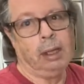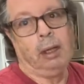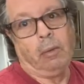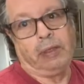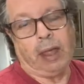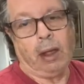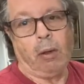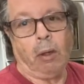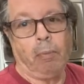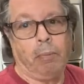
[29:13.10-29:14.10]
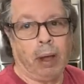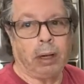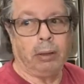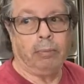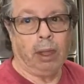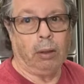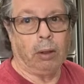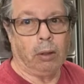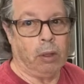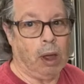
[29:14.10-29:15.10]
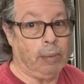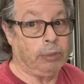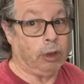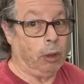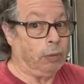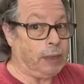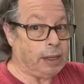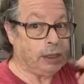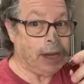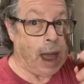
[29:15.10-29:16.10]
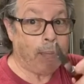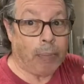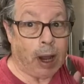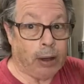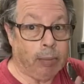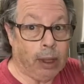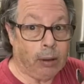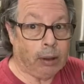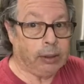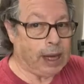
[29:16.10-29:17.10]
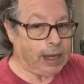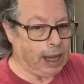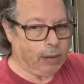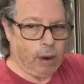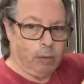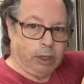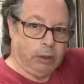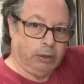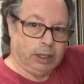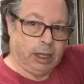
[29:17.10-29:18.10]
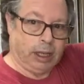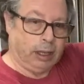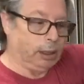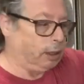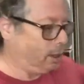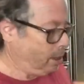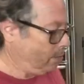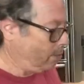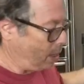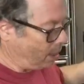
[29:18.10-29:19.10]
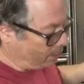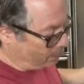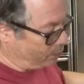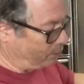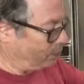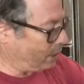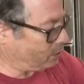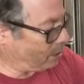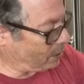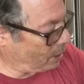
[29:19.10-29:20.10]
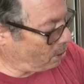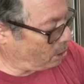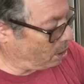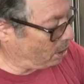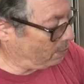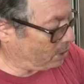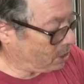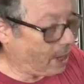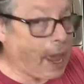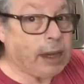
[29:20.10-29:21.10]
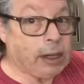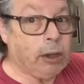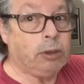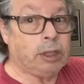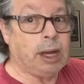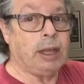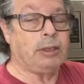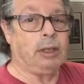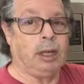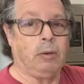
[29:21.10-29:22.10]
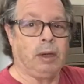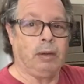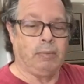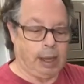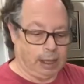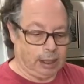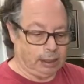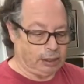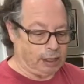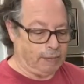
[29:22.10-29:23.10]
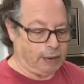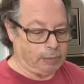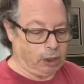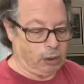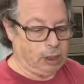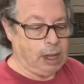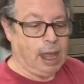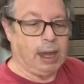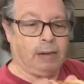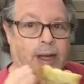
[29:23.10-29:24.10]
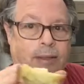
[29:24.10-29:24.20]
what they call buttermilk, although I'm told that's not buttermilk, not like what we used in here, but that's what they call it, but you can use it as a liquid in baking and stuff, I'm told. Anyway,